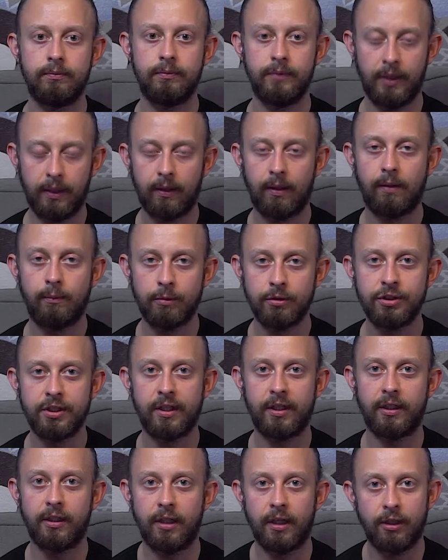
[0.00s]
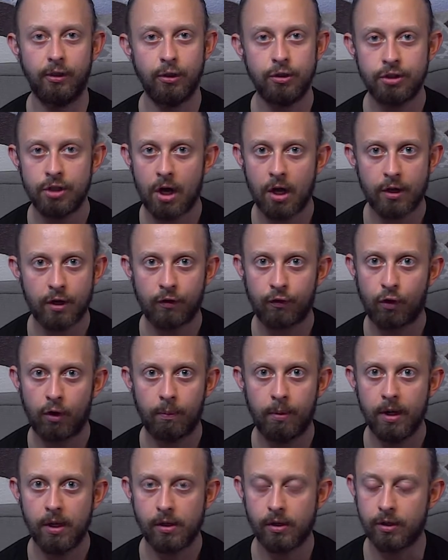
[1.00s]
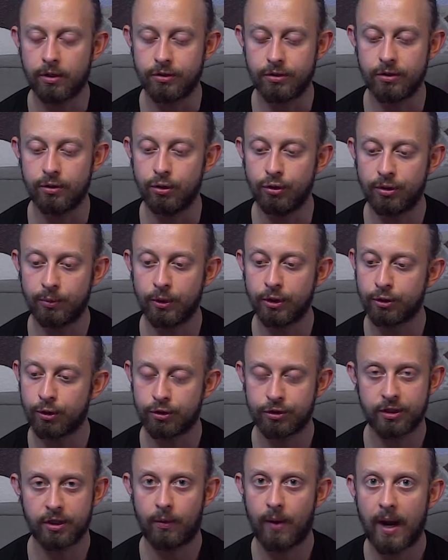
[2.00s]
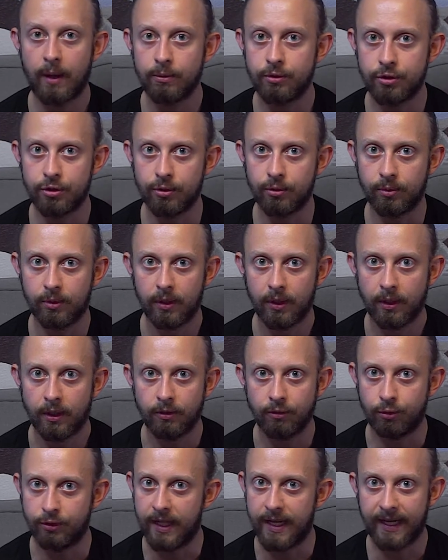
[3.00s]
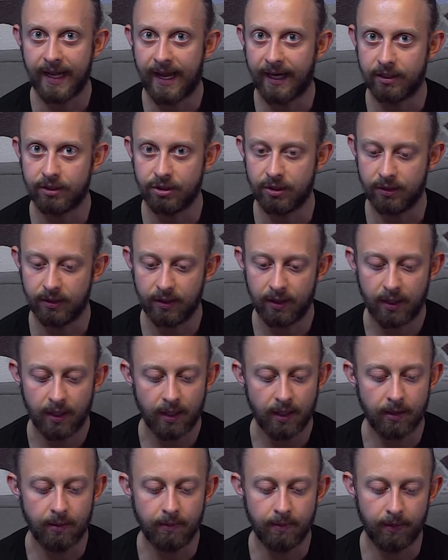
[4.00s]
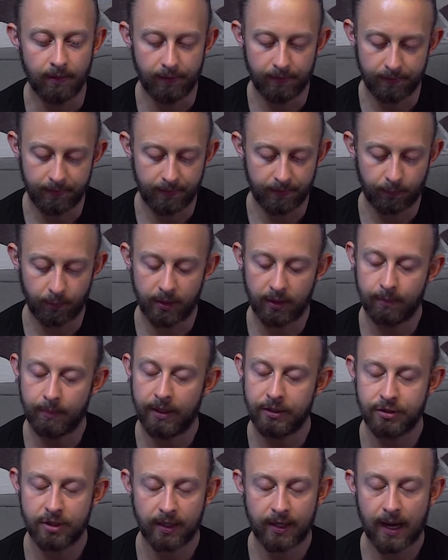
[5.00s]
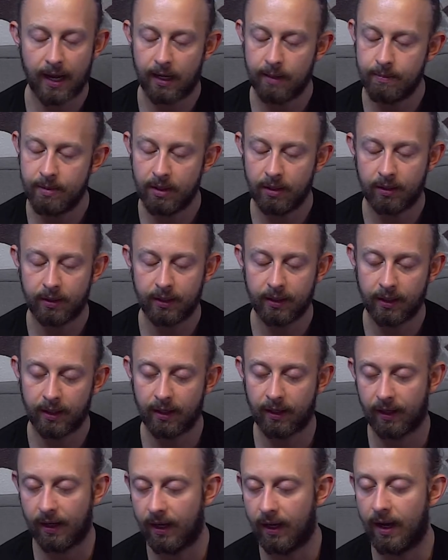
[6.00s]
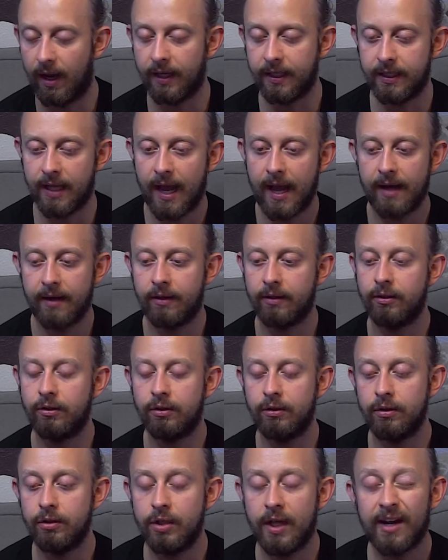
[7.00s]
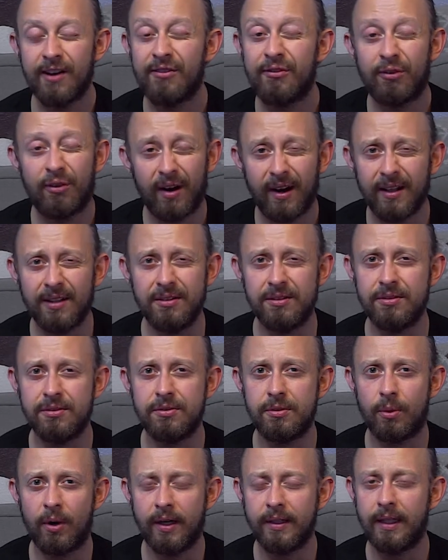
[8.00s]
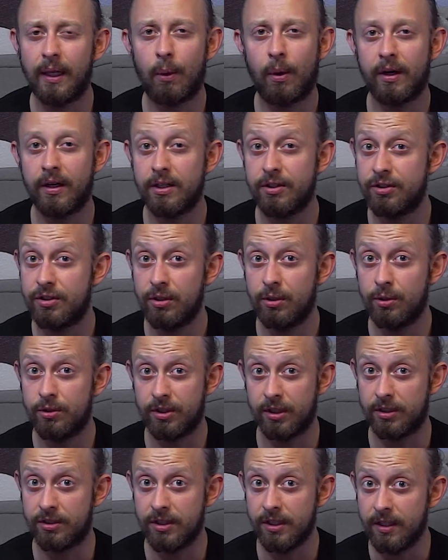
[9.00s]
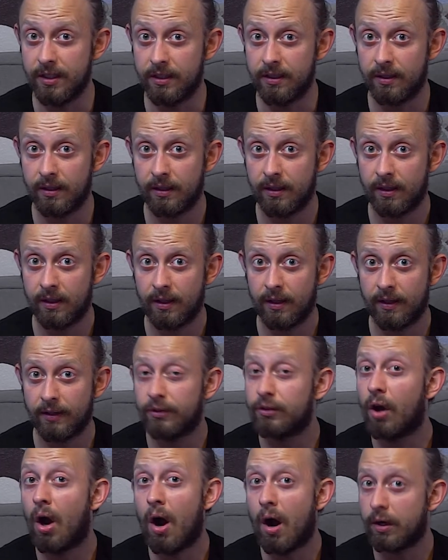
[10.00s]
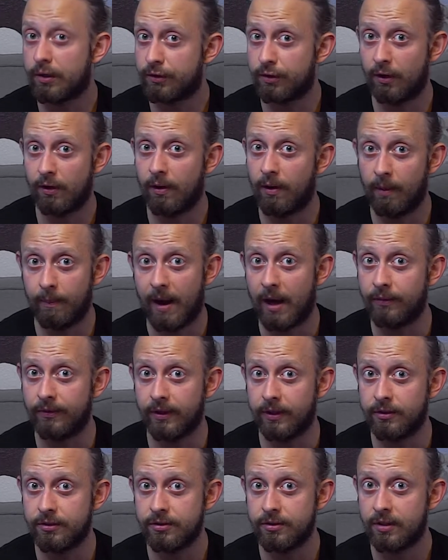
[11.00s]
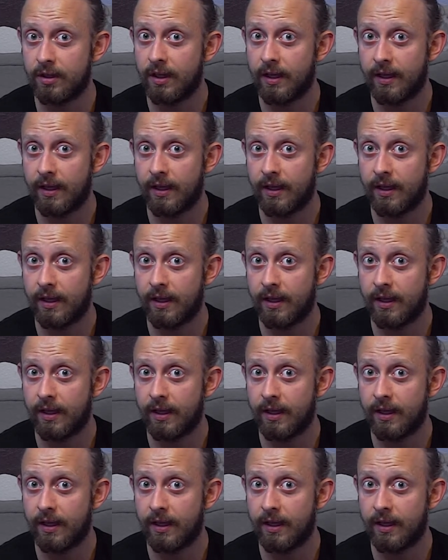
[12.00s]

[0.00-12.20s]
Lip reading: Yeah, 100%. And use the other 4 pillars. Use the resources around you to take action. Like we mentioned, accountability. Again, you have friends, right? They want to see you succeed. Talk to them about this.